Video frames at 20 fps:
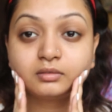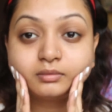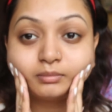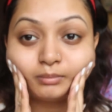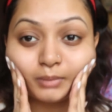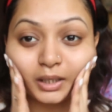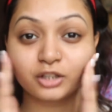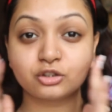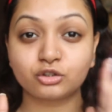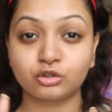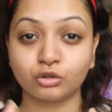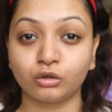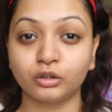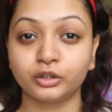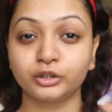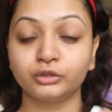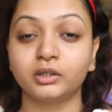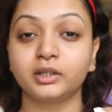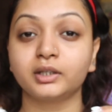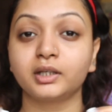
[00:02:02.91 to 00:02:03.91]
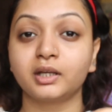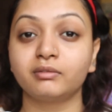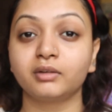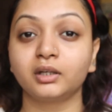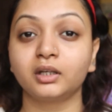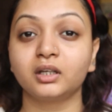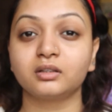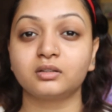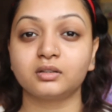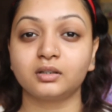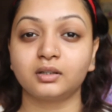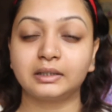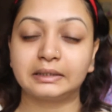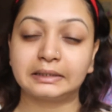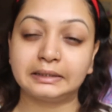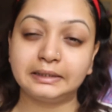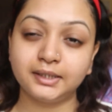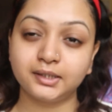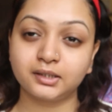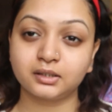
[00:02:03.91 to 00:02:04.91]
make sure you are giving it
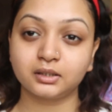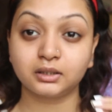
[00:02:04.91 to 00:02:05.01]
at least